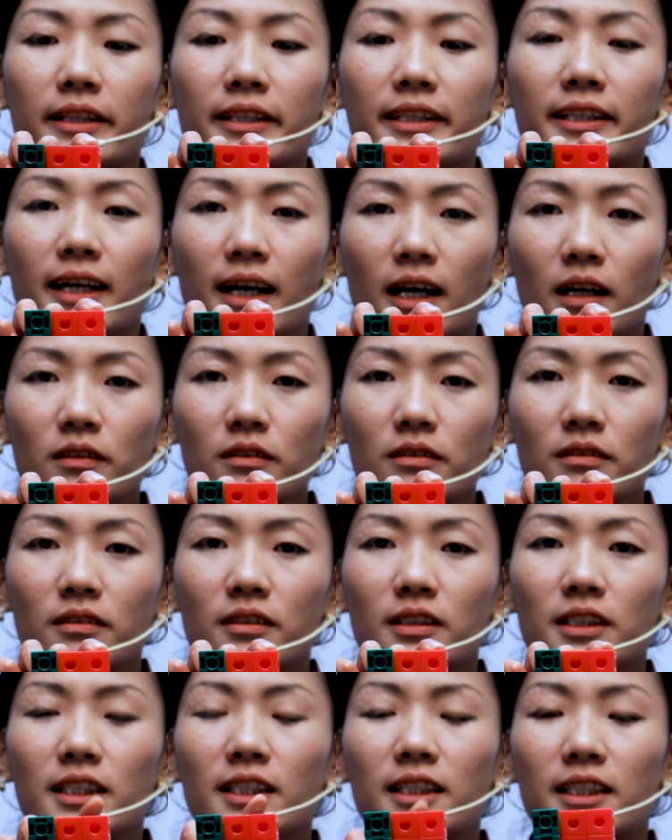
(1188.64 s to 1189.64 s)
Now,
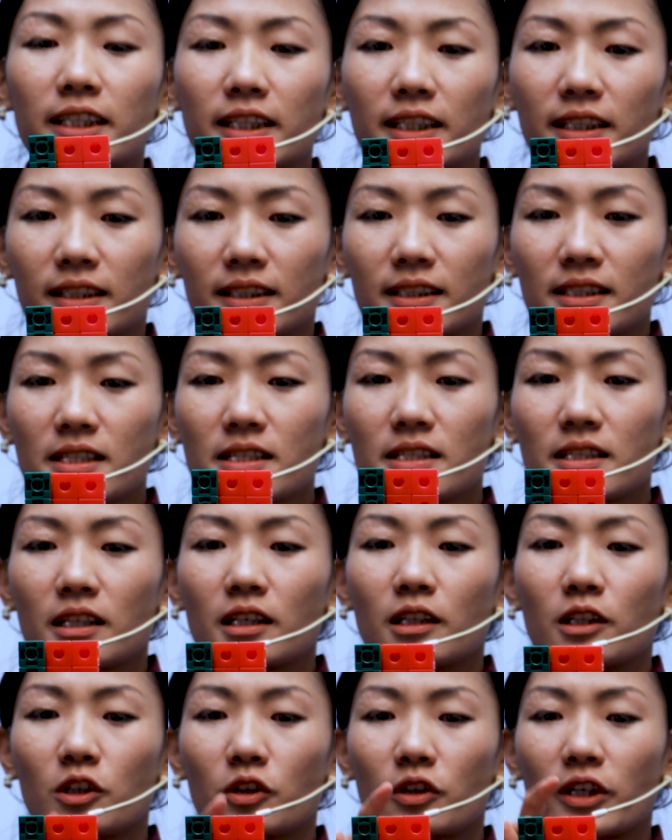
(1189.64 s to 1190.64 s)
let us
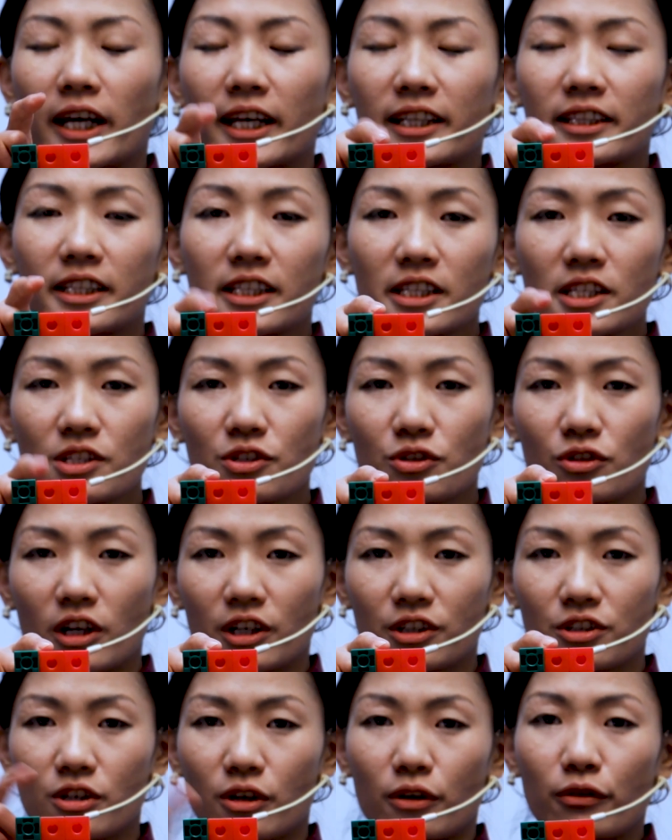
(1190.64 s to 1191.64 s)
look at this
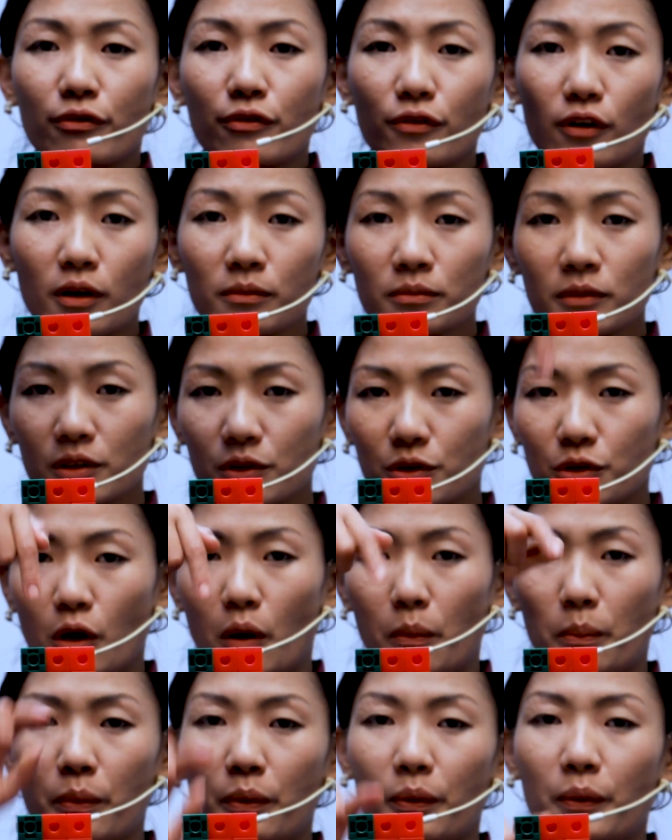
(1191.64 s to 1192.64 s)
structure from the
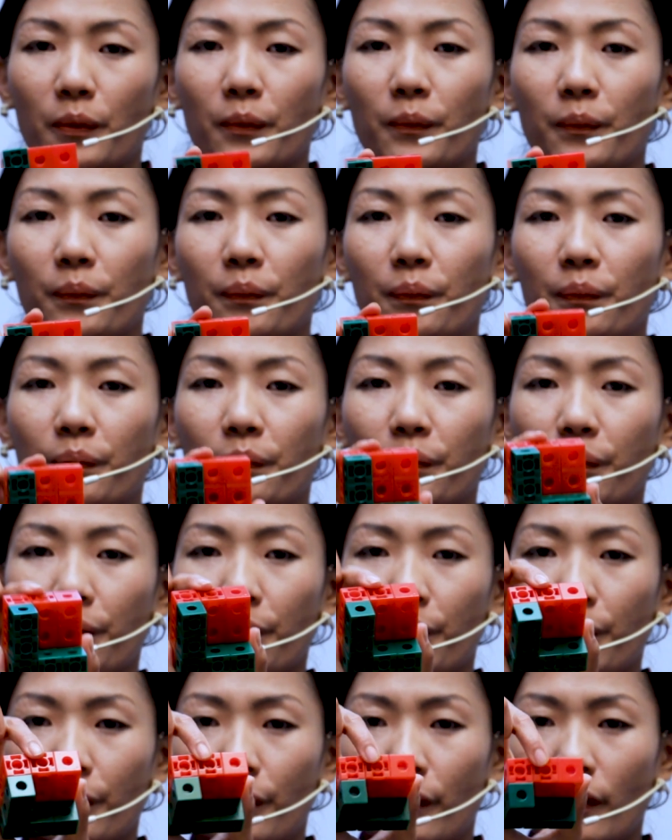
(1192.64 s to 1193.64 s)
top.
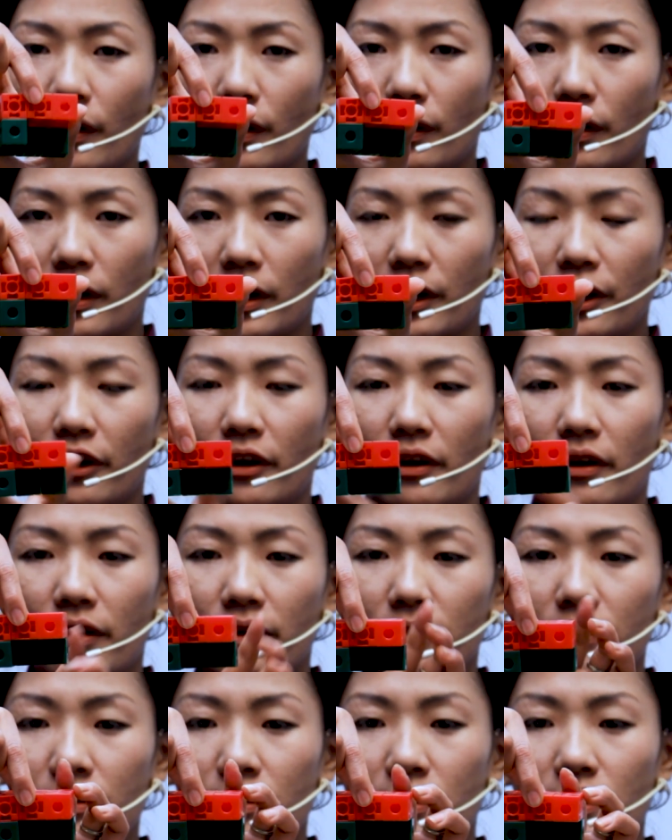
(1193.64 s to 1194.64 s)
Here.
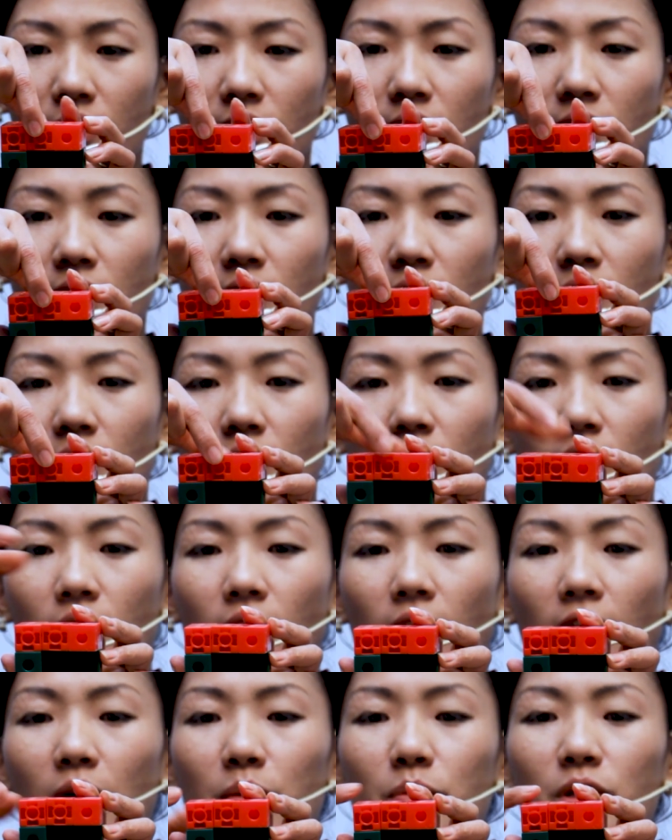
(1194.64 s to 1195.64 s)

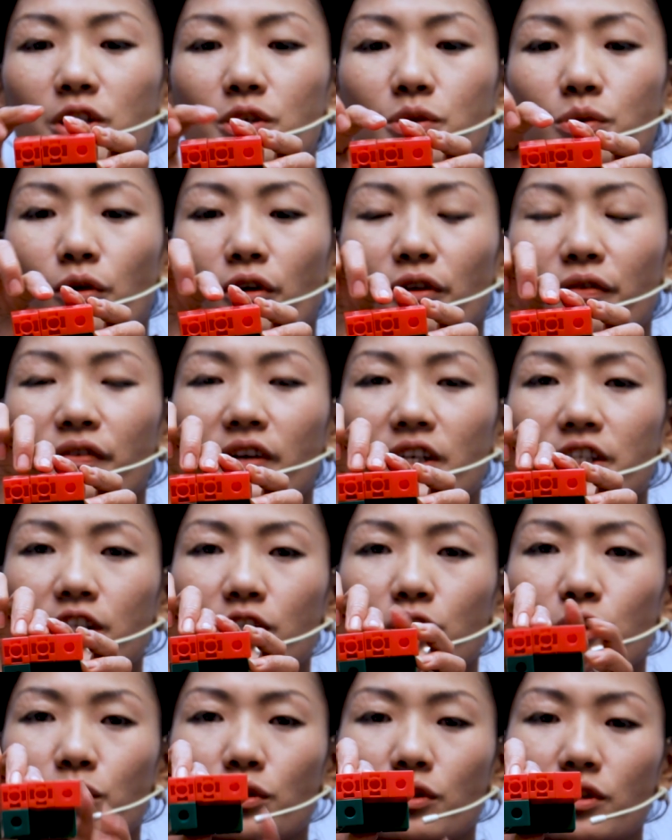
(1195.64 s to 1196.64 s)
How many square
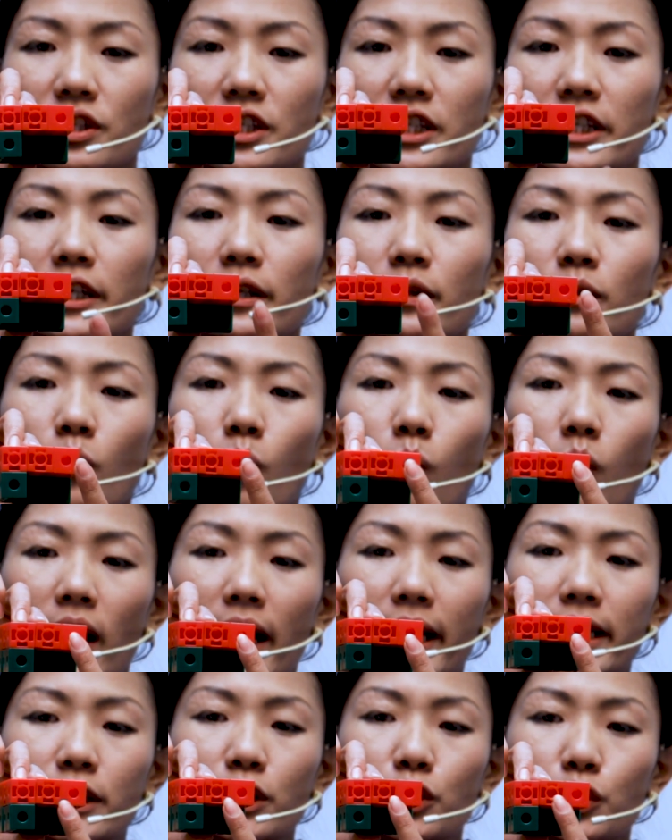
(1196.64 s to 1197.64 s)
faces do you see?
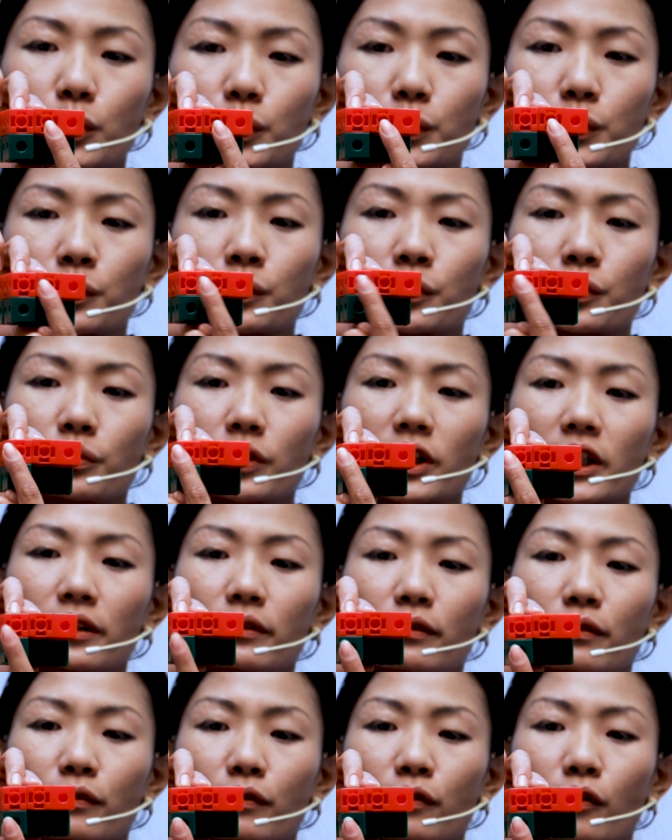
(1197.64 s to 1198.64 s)
1, 2, 3,
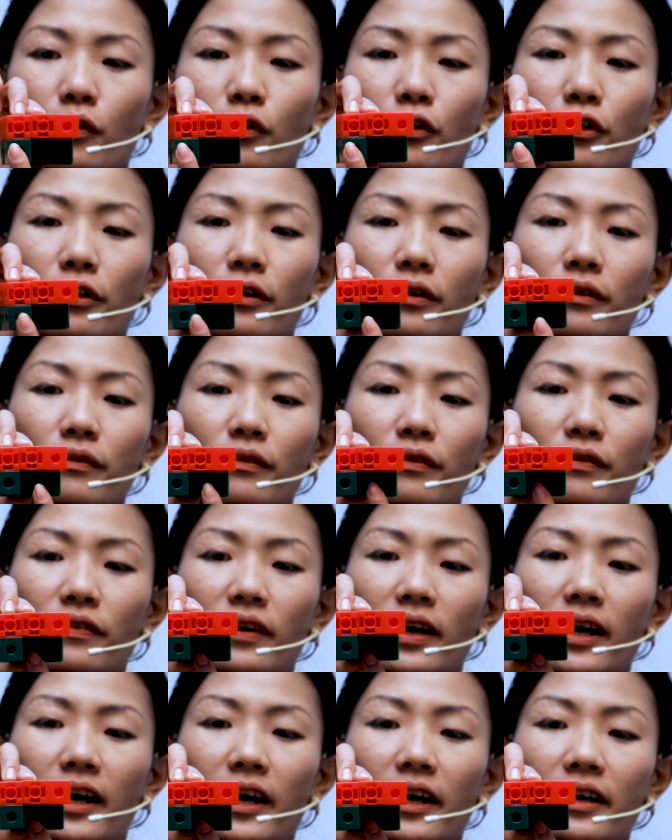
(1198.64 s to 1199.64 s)
4,
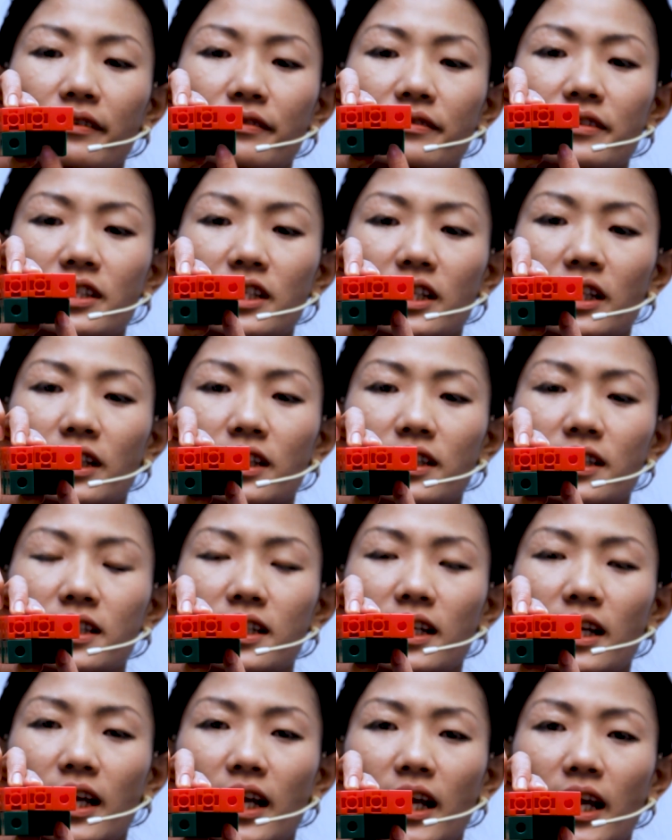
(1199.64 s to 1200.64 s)
5,
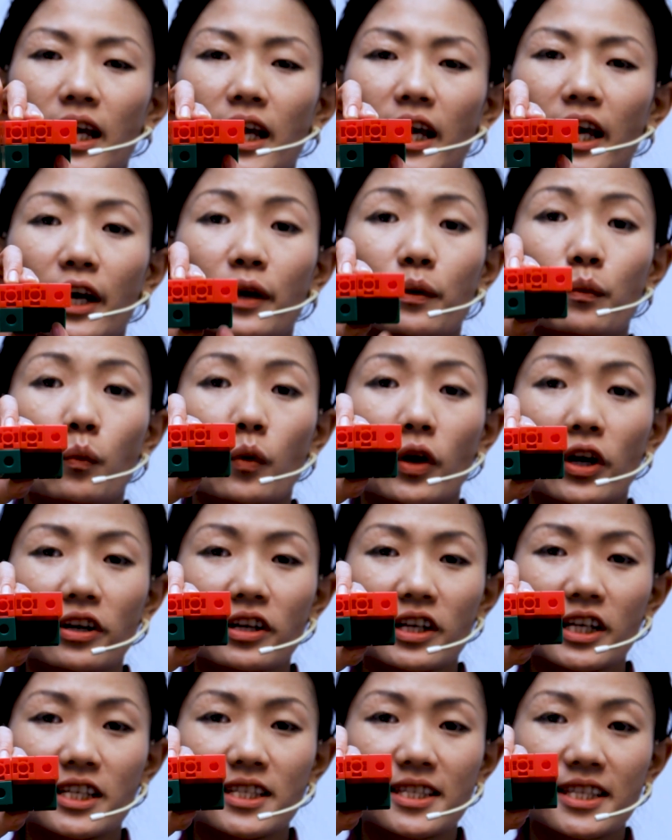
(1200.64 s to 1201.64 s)
6. And where
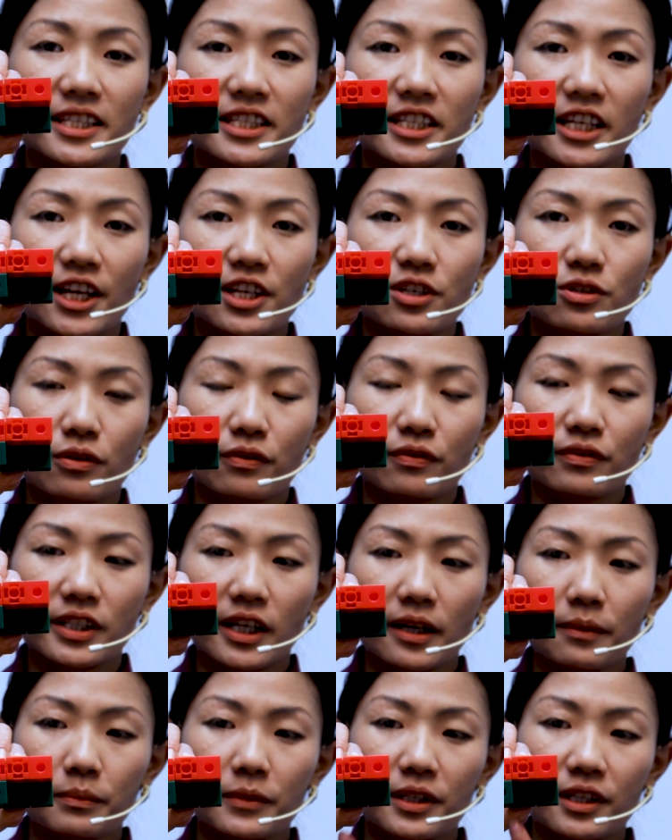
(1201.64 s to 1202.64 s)
is the change of
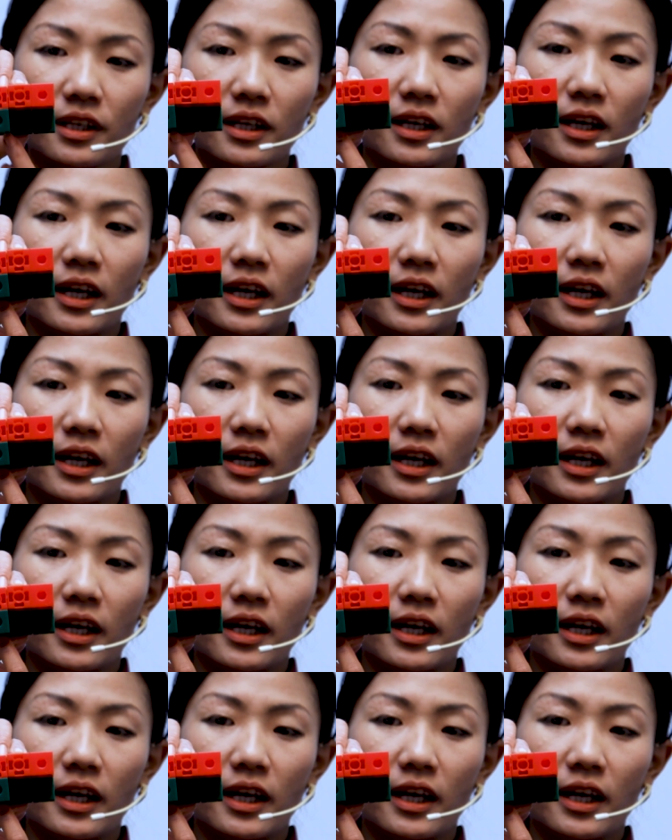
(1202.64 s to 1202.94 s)
depth?